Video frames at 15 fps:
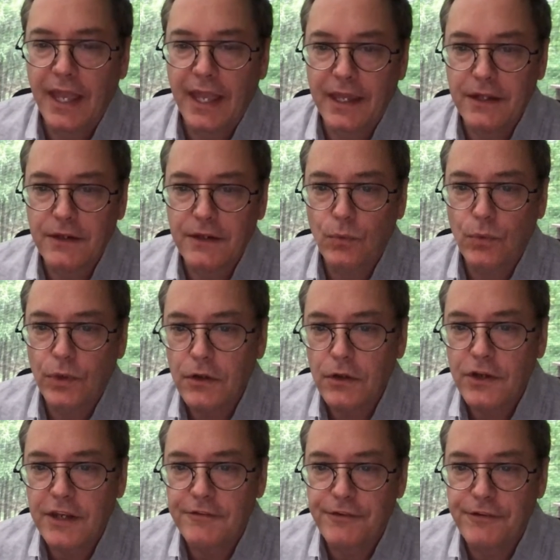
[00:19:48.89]
And we're
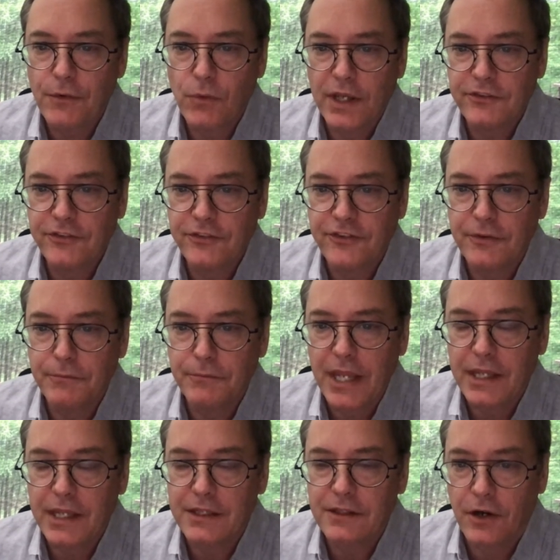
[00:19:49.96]
looking for ways to
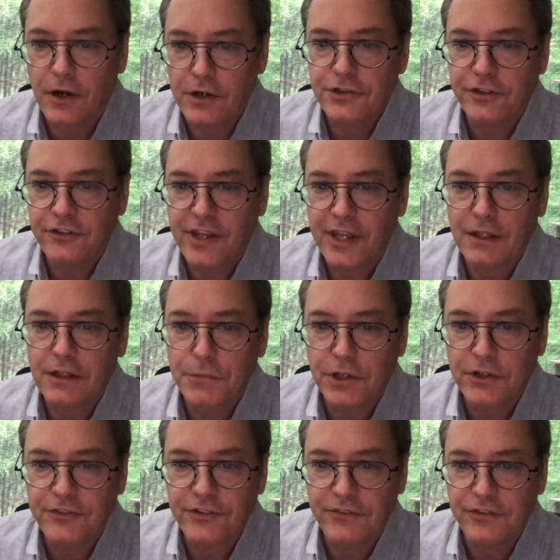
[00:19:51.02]
make larger scale
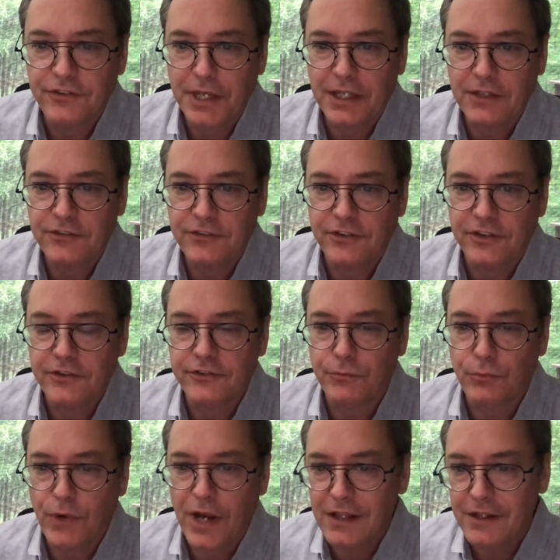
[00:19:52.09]
immersive
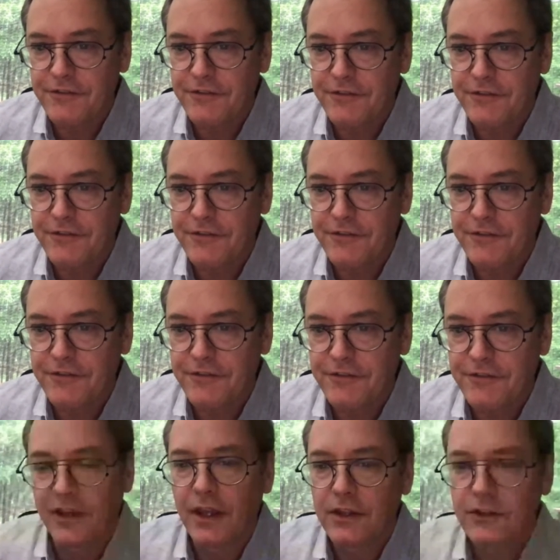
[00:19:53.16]
spaces relevant
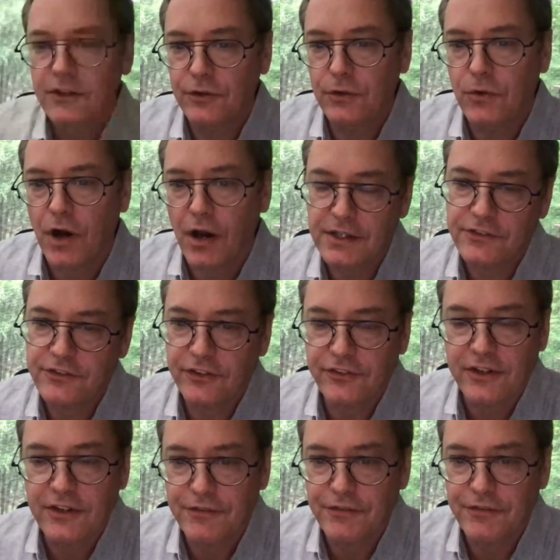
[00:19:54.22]
to
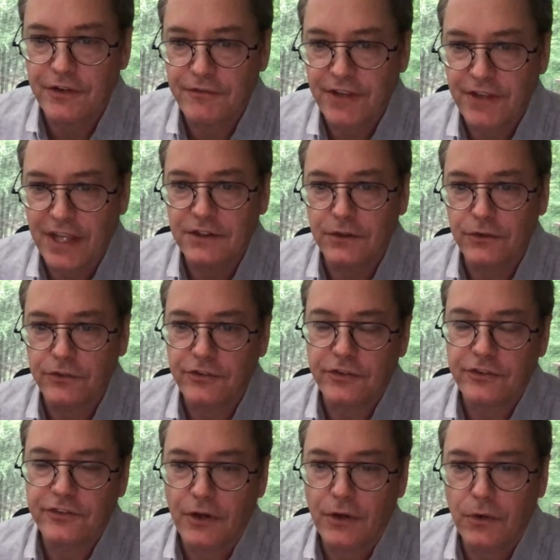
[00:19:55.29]
audiences in different venues.
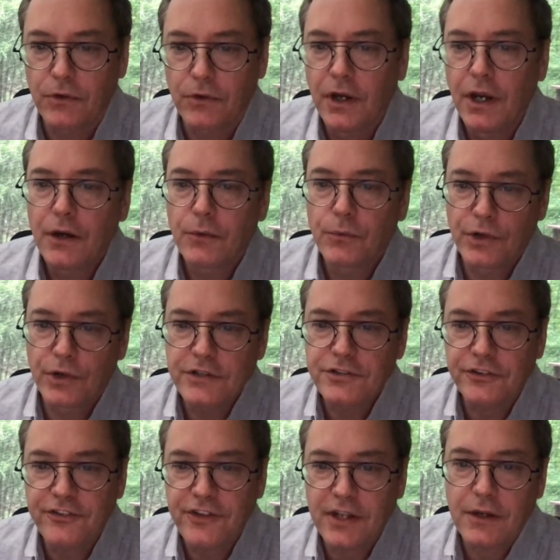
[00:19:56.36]
So we're
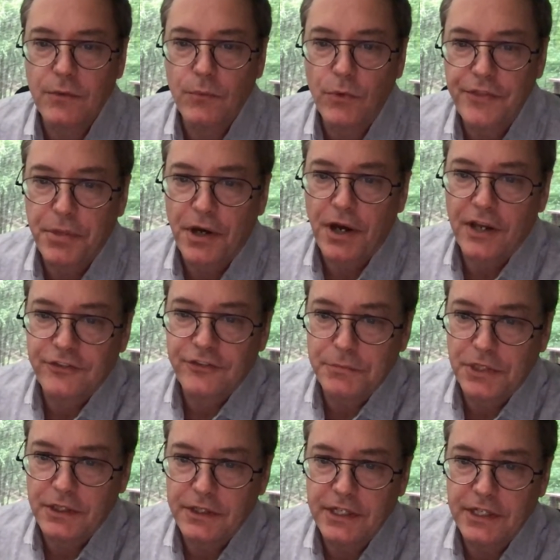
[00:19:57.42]
interested in what the
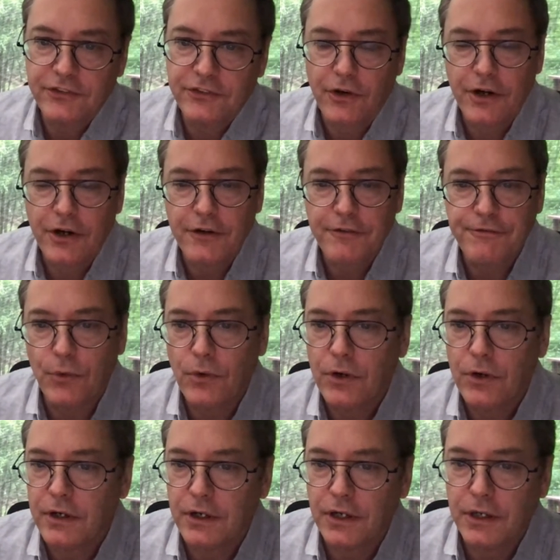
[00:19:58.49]
possibilities are
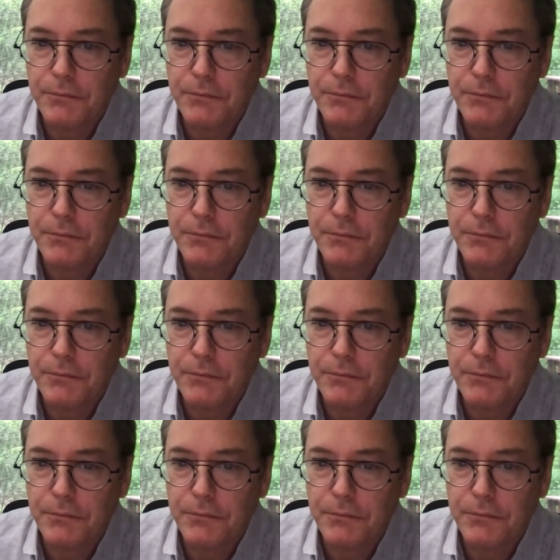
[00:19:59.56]
for